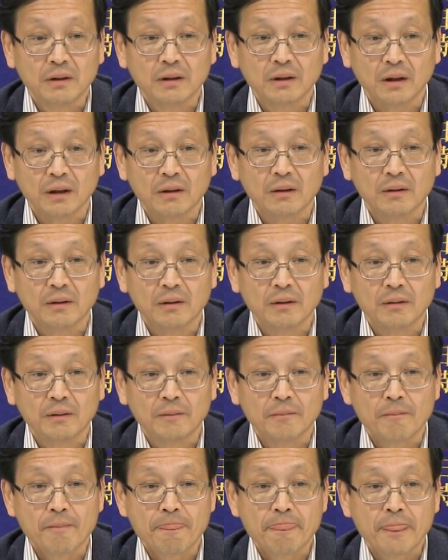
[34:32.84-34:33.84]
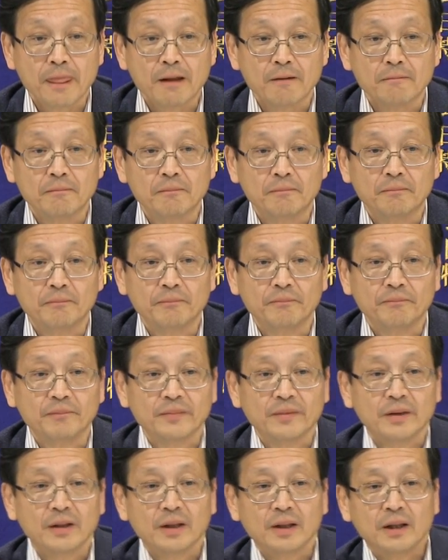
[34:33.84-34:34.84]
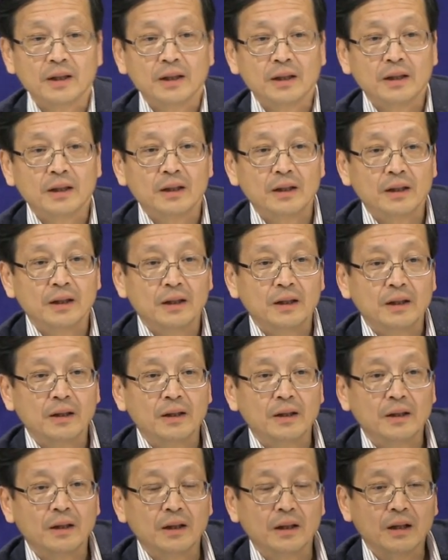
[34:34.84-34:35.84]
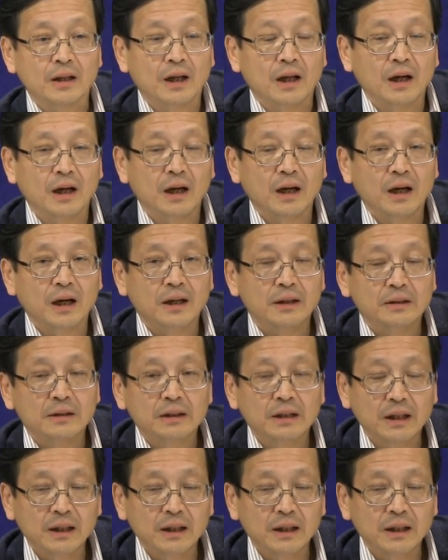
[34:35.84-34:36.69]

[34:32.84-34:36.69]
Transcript: How big is the capacity right now in Japan?